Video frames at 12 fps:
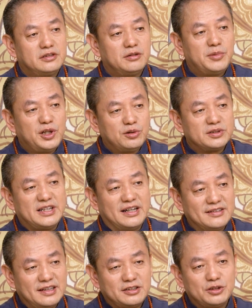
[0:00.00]
You
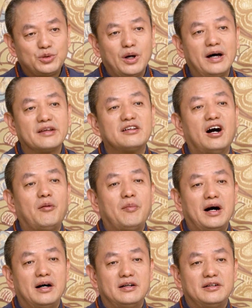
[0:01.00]
create because you
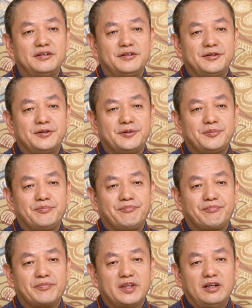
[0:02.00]
don't have money.
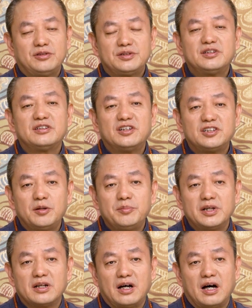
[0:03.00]
Is this
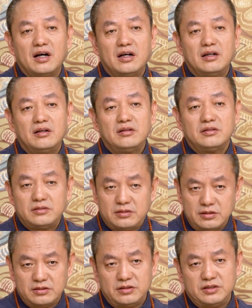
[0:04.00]
called accepting
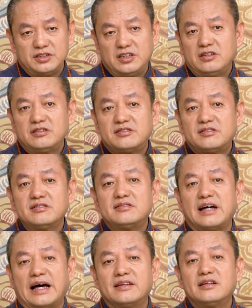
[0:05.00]
fate? This is
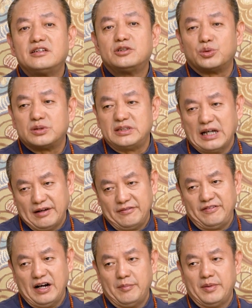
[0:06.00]
natural thinking.
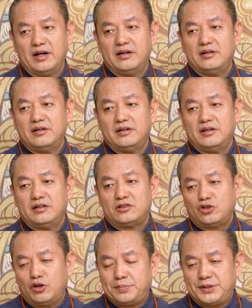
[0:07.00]

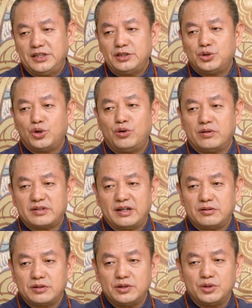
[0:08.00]
I'm poor,
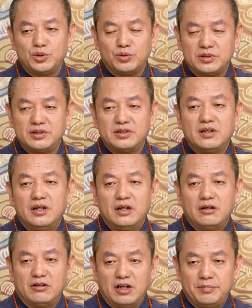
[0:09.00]
therefore I
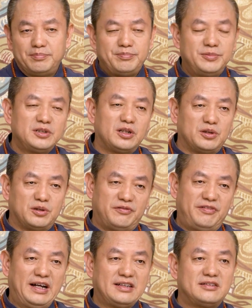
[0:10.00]
work hard. I need
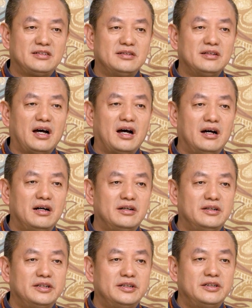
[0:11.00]
to eat,
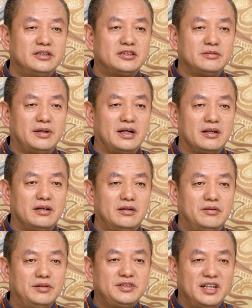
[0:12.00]
right?
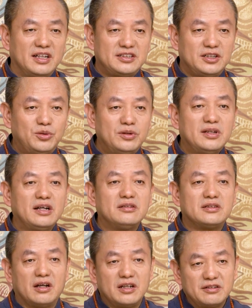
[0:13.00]
I want to
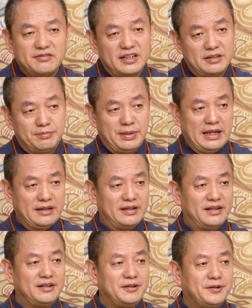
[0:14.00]
marry, so I
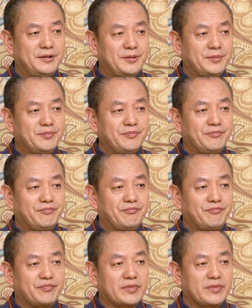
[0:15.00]
find my other half.